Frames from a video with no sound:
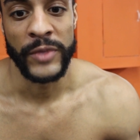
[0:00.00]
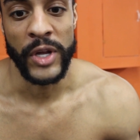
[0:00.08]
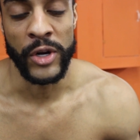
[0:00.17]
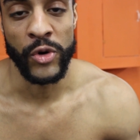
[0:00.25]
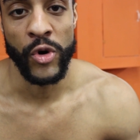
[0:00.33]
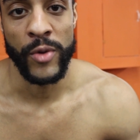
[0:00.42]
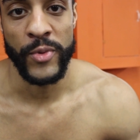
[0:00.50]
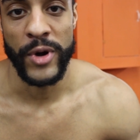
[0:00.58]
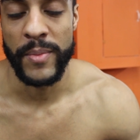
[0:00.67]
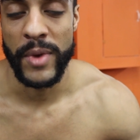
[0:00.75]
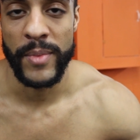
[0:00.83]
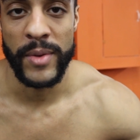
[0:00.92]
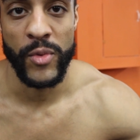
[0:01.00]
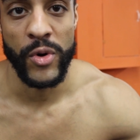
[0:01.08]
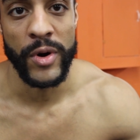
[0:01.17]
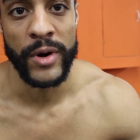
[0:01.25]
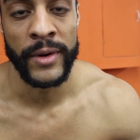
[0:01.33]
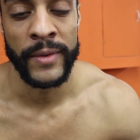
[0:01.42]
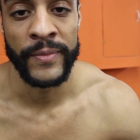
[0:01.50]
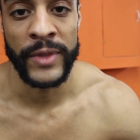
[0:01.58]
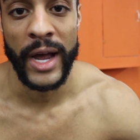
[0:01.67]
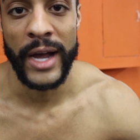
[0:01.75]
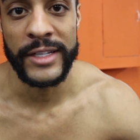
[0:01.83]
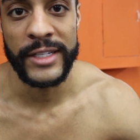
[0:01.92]
incorporate maybe more
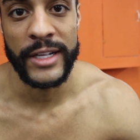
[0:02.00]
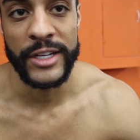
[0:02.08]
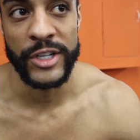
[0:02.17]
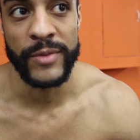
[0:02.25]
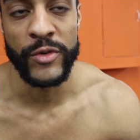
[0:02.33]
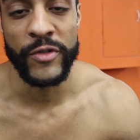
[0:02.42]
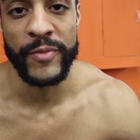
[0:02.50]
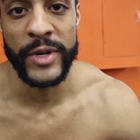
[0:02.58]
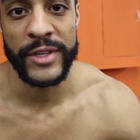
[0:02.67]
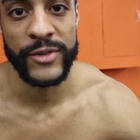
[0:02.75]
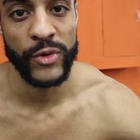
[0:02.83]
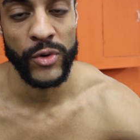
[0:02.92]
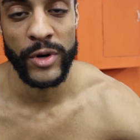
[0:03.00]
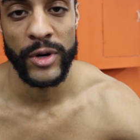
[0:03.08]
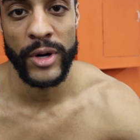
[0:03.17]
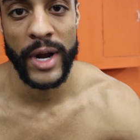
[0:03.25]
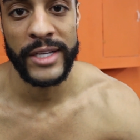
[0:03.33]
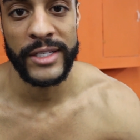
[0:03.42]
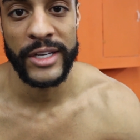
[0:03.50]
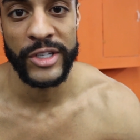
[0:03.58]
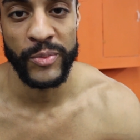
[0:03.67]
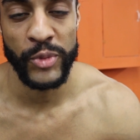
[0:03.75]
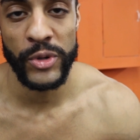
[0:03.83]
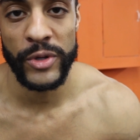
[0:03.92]
isolation movements or
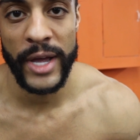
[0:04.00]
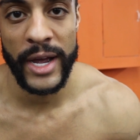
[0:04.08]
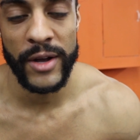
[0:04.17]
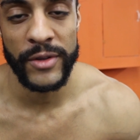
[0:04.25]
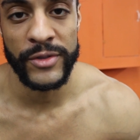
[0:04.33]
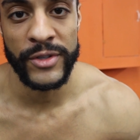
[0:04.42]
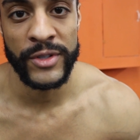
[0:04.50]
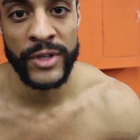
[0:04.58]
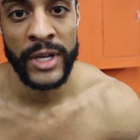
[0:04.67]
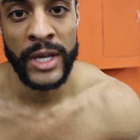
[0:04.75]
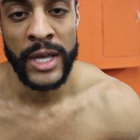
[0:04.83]
isolation pull downs,